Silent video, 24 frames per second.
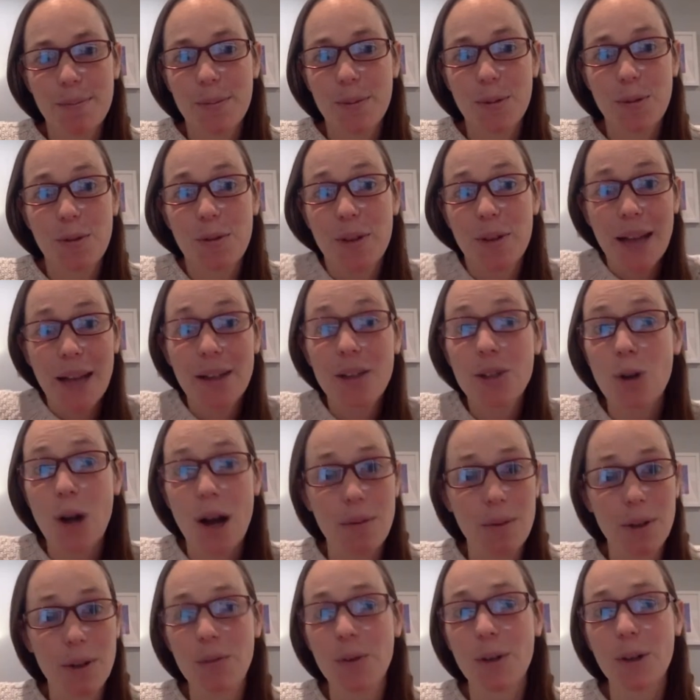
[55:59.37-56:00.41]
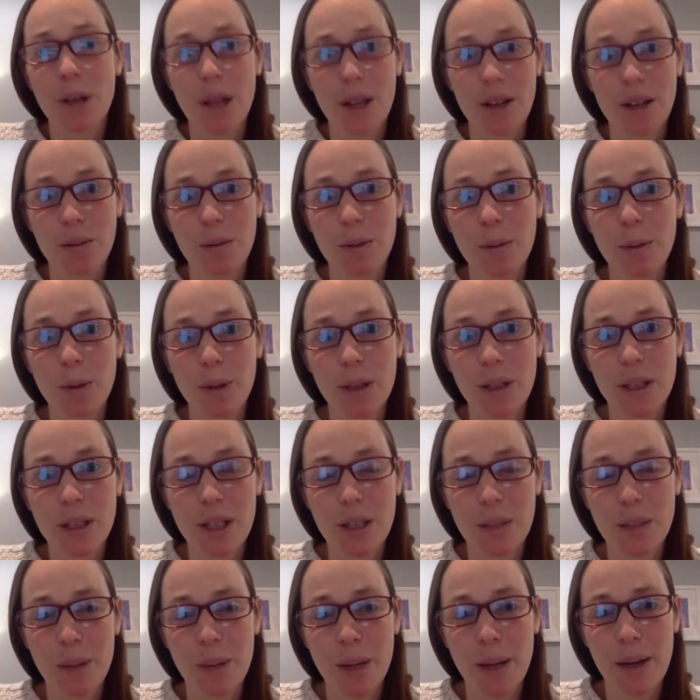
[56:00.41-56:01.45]
sort of catastrophic for a lot of people. It's
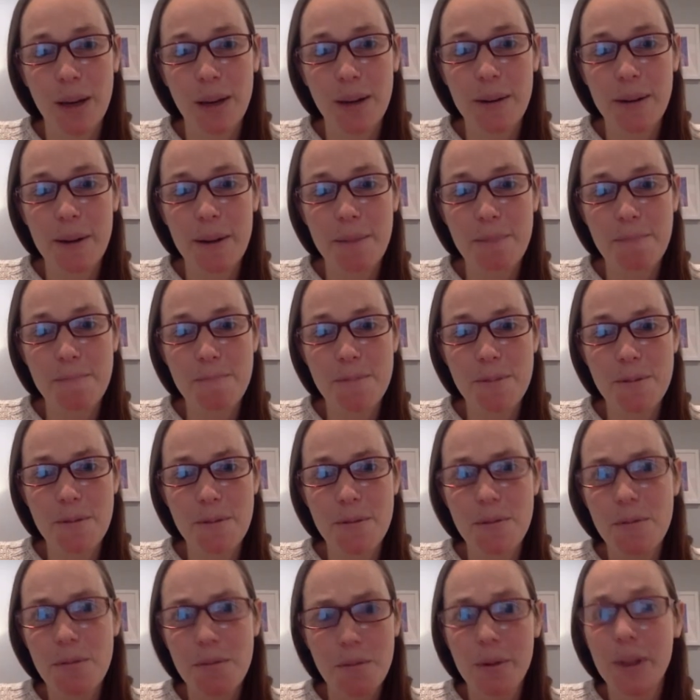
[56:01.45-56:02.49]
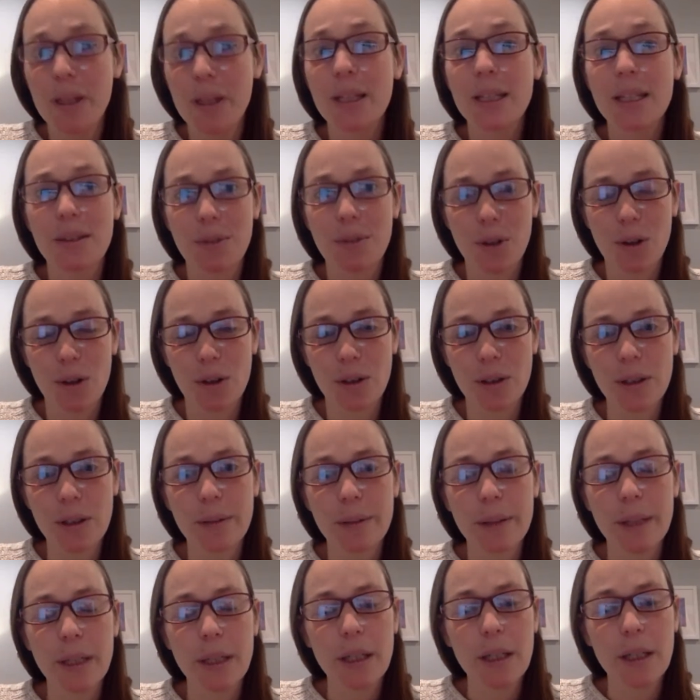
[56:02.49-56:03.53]
just been um, really difficult.
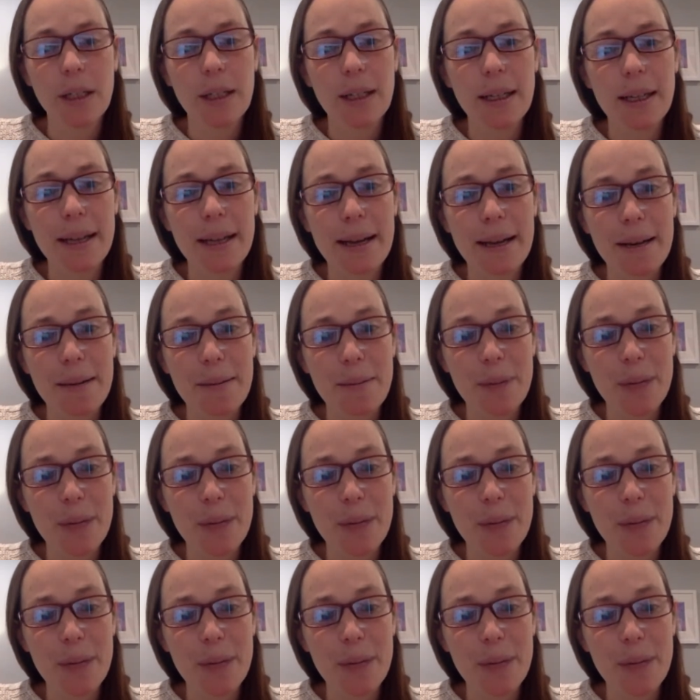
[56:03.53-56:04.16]
Yeah, uh,